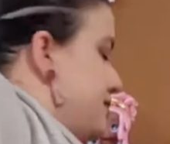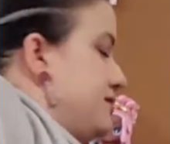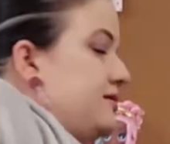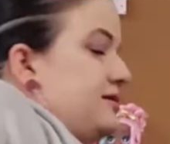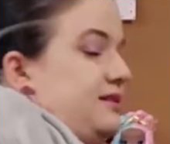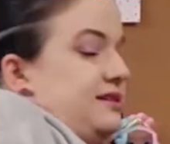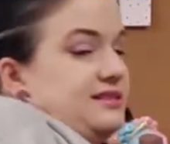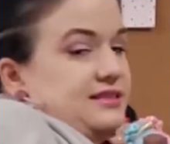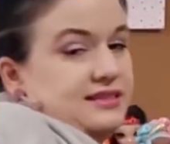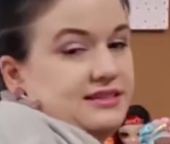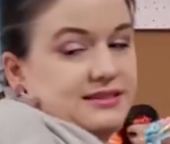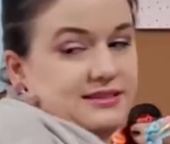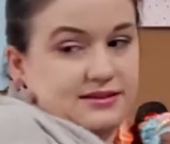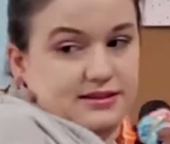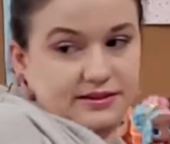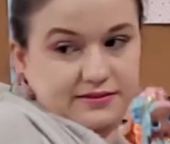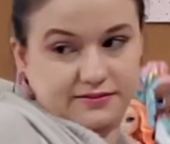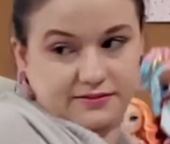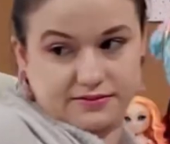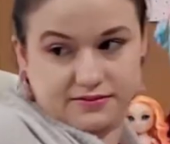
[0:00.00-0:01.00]
This is
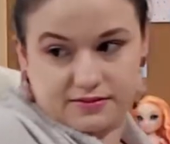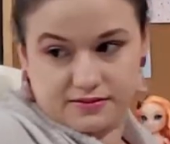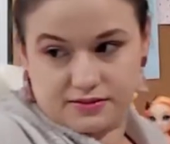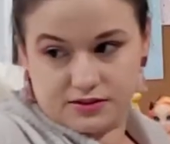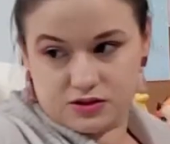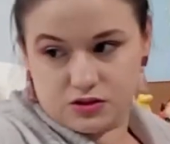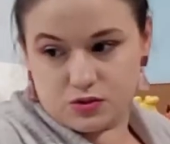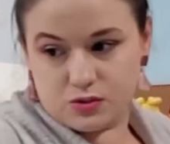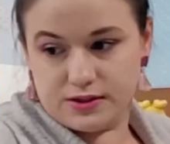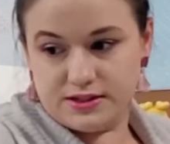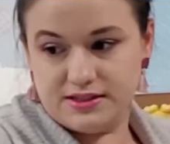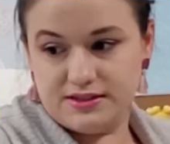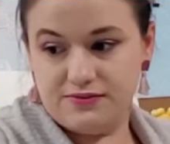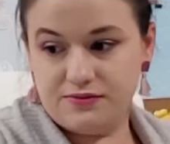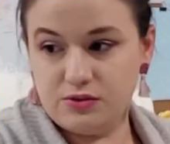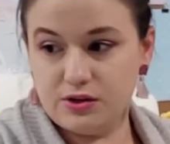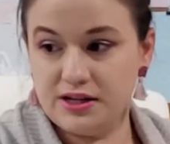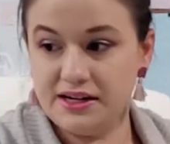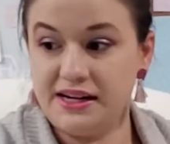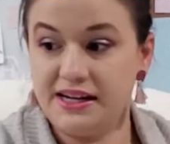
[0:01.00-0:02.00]

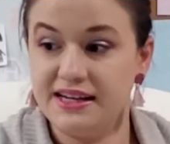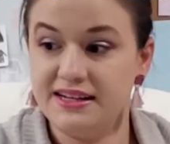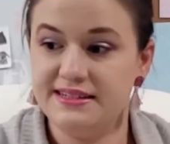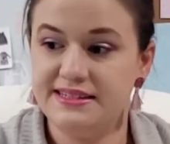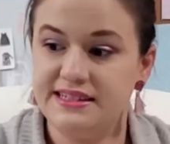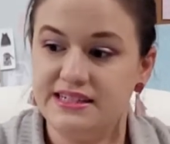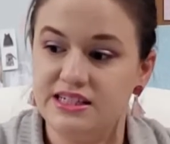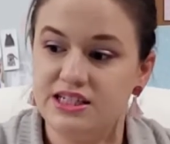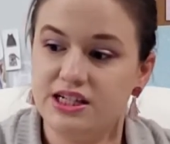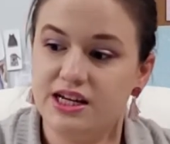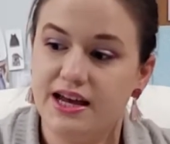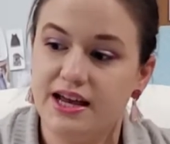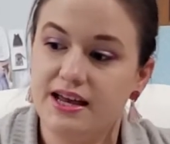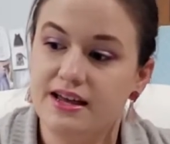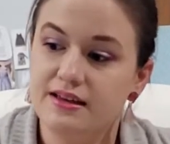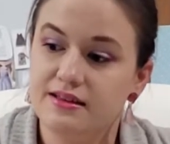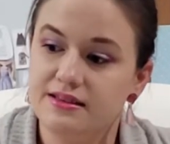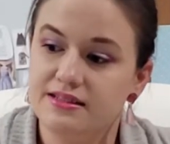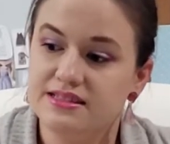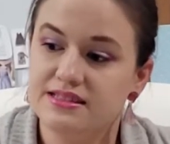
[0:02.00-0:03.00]
24K
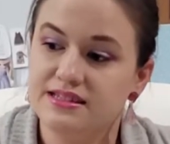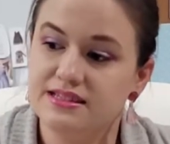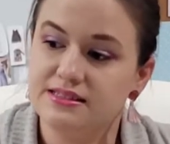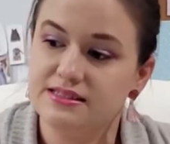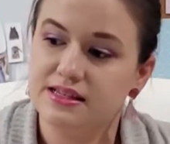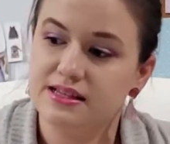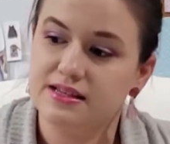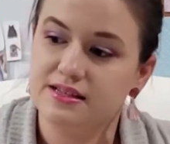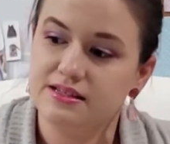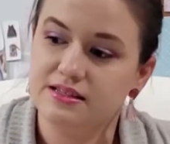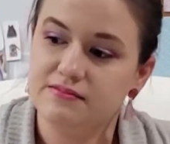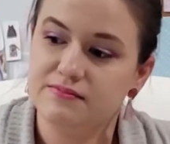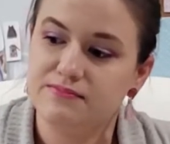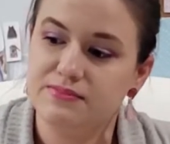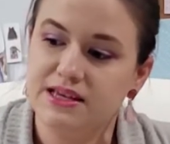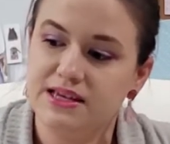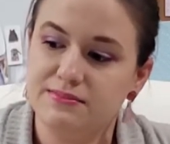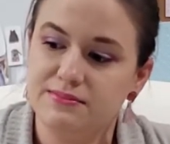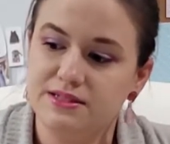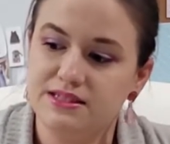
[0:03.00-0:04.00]
DJ. This is
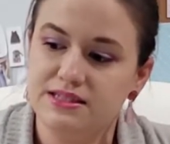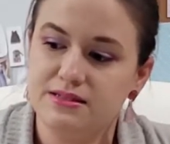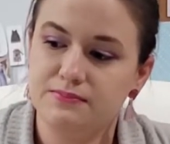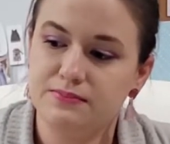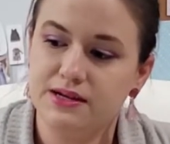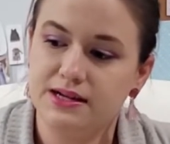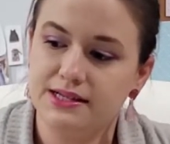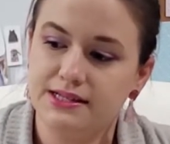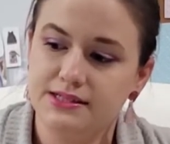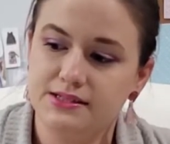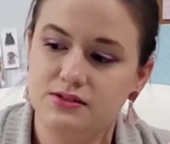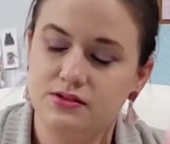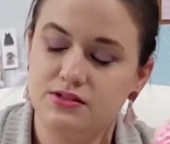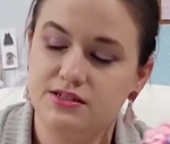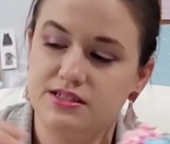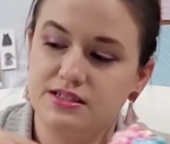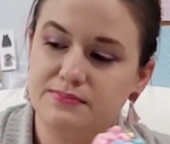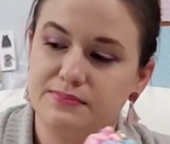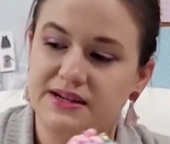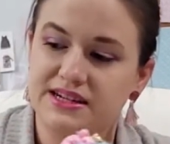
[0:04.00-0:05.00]
Baby Spice or
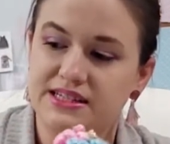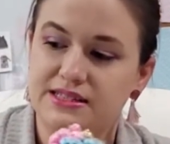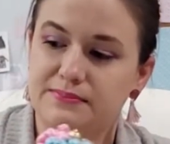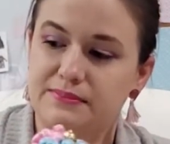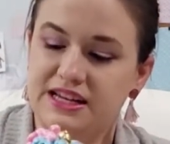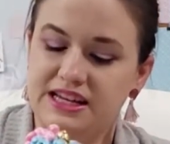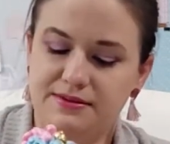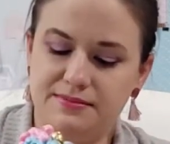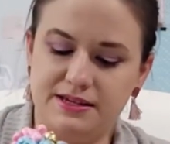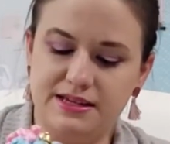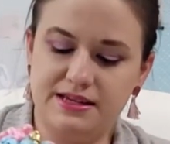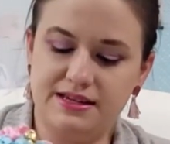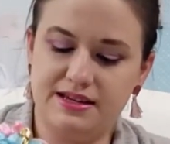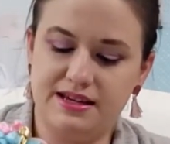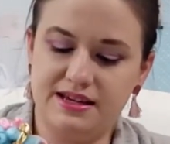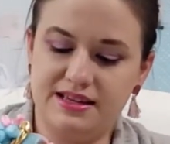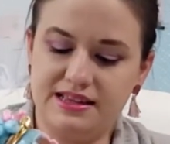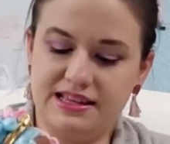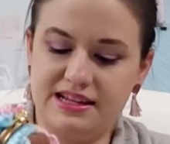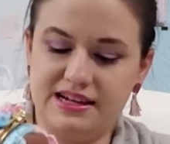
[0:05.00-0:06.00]
Spice Baby.
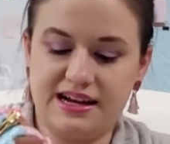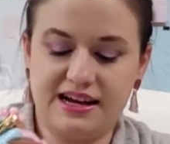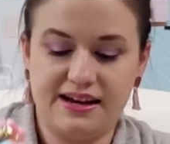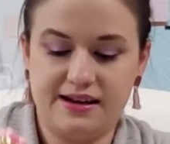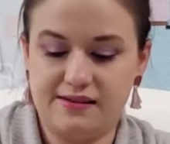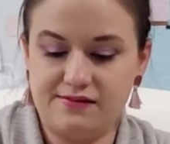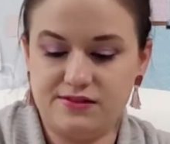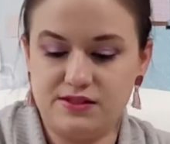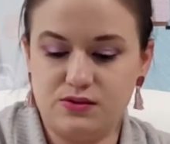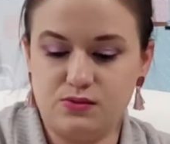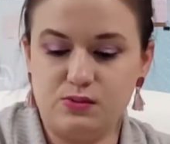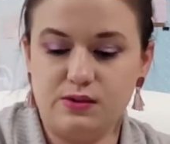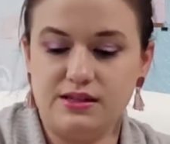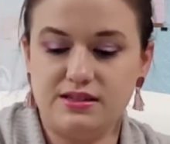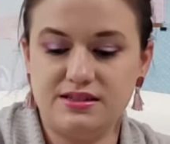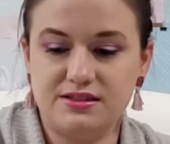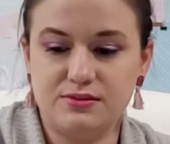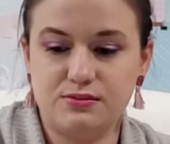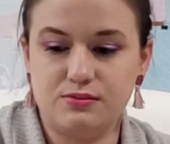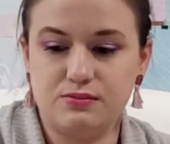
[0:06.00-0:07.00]
And then I have
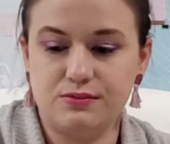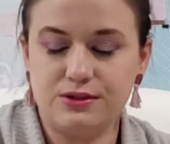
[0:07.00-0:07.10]
Sweets.